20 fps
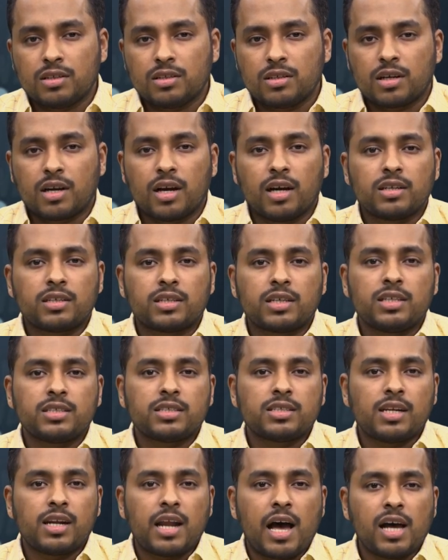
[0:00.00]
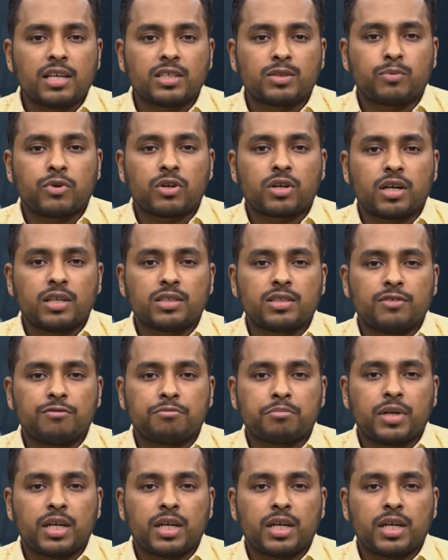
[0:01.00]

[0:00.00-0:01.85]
The country's last progressive